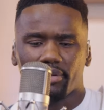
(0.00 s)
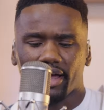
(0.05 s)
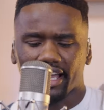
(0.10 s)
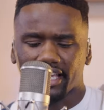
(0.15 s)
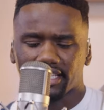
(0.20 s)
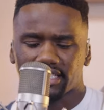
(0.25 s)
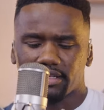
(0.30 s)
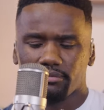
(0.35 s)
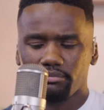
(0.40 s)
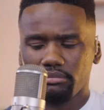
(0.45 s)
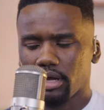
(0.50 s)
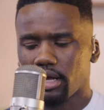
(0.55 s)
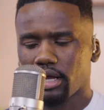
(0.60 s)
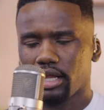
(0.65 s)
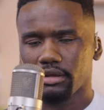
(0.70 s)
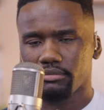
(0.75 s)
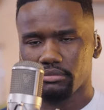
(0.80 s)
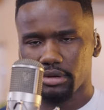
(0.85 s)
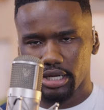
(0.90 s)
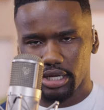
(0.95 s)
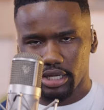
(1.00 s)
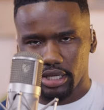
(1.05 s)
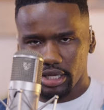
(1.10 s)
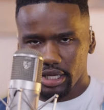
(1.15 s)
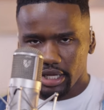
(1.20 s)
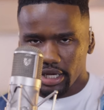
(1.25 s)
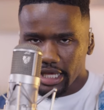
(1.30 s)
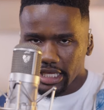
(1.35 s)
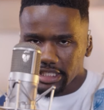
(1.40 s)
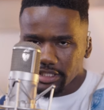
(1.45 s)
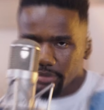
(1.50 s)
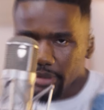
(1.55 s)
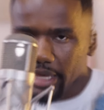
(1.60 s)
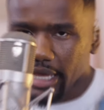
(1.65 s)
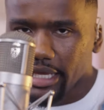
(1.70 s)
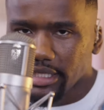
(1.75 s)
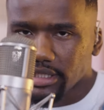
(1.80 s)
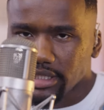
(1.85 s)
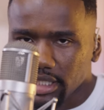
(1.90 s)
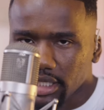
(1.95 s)
pockets to bother my nigga. That's
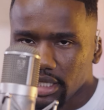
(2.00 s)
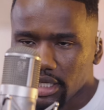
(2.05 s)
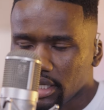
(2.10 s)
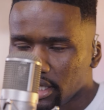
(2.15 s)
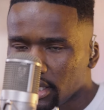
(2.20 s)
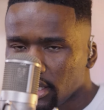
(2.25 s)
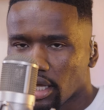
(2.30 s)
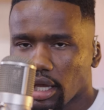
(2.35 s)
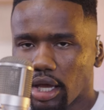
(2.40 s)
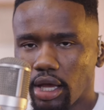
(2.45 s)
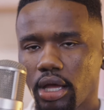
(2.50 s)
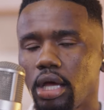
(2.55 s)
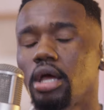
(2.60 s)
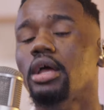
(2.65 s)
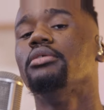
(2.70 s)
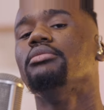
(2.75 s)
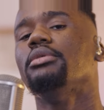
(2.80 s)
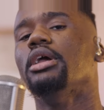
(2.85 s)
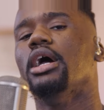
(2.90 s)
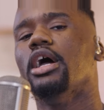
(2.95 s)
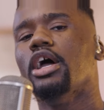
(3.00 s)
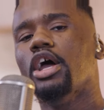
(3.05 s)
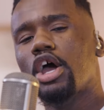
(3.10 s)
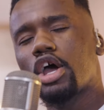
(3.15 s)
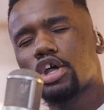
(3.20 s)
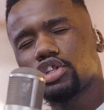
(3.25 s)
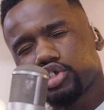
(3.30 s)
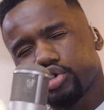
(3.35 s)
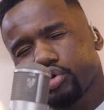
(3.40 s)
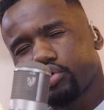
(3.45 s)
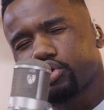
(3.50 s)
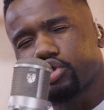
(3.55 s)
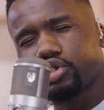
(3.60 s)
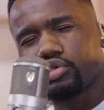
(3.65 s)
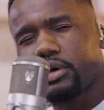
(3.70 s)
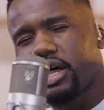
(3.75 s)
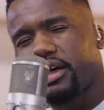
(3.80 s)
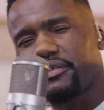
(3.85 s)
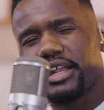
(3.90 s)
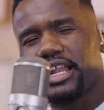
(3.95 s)
fashion. Yeah.
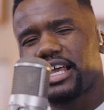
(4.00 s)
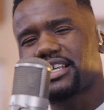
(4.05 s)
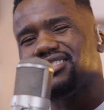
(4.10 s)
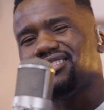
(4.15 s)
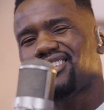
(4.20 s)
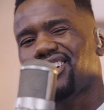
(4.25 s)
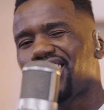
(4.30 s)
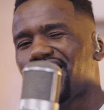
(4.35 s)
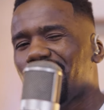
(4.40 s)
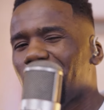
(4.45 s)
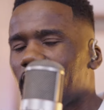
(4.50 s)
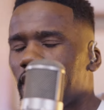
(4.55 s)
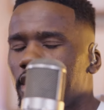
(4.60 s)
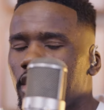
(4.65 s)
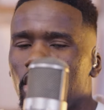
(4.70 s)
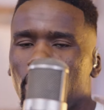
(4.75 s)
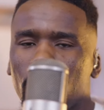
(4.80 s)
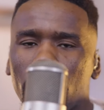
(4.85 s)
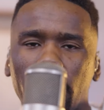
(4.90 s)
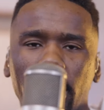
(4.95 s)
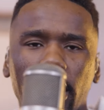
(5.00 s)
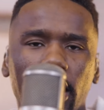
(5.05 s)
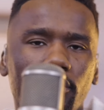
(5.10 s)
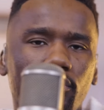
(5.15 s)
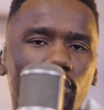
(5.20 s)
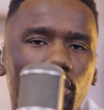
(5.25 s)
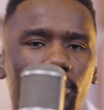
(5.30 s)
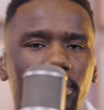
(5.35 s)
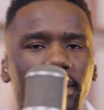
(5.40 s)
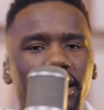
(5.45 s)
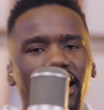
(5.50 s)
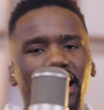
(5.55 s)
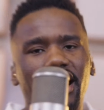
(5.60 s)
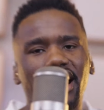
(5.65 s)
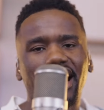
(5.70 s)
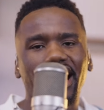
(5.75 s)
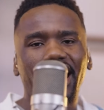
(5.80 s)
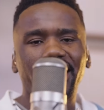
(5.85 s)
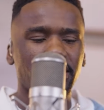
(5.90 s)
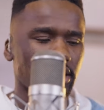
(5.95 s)
212 and I started it. Know that I will be a
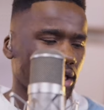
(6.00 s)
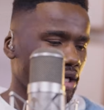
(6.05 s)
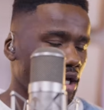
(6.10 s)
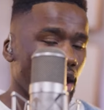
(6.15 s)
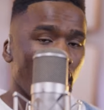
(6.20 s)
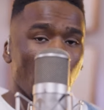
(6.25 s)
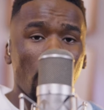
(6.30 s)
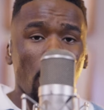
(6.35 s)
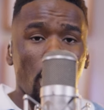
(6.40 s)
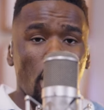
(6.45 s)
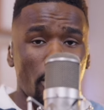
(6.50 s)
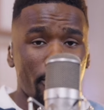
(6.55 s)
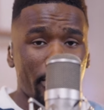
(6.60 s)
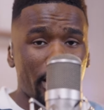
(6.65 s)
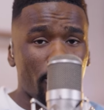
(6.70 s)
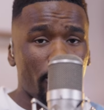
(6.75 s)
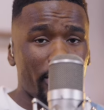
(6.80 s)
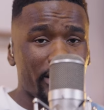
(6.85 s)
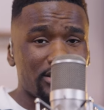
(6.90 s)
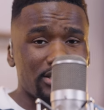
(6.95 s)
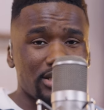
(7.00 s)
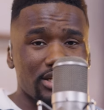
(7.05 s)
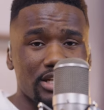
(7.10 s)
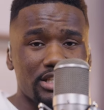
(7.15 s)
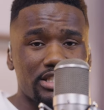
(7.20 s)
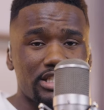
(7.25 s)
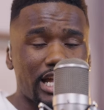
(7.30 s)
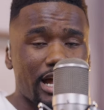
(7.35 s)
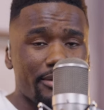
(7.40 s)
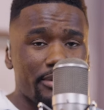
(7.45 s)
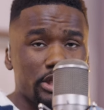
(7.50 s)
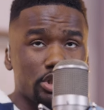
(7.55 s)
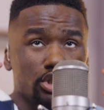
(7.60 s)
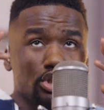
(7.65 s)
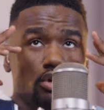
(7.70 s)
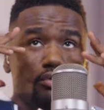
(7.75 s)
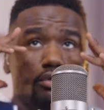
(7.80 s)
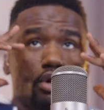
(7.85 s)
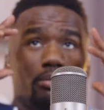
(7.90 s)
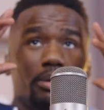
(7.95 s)
legend. On my way to the top, there's
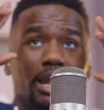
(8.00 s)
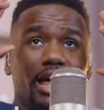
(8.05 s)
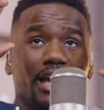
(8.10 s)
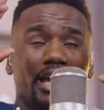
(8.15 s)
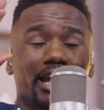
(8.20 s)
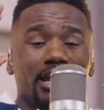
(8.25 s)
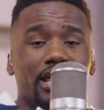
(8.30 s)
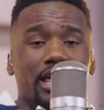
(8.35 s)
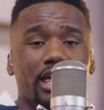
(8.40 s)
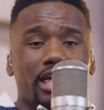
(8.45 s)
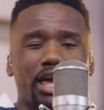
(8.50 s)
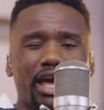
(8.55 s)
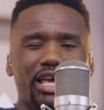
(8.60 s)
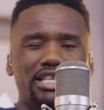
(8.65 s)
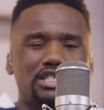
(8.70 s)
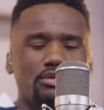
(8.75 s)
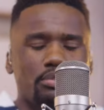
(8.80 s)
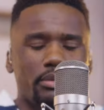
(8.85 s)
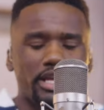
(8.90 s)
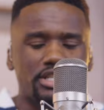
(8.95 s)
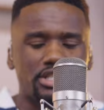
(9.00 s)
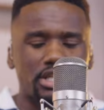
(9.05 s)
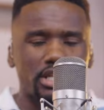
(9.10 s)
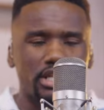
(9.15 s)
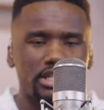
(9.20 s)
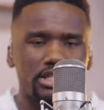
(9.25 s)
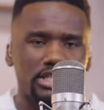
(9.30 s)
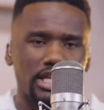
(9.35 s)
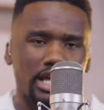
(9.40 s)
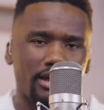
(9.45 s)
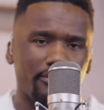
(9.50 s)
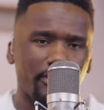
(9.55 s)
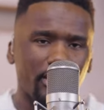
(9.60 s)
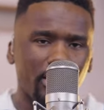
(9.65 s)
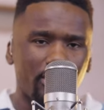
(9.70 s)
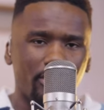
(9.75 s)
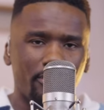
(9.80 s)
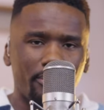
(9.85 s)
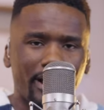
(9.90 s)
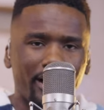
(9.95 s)
no roadblock and they get smashing. It's never
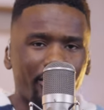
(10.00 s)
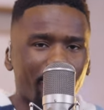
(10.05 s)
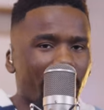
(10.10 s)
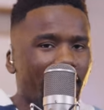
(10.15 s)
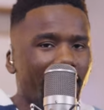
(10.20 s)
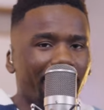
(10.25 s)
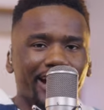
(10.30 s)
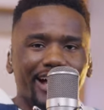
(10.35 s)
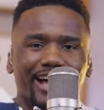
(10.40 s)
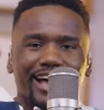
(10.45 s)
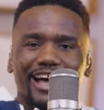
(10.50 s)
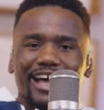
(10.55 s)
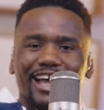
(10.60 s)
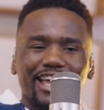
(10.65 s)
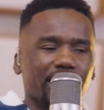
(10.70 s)
about why.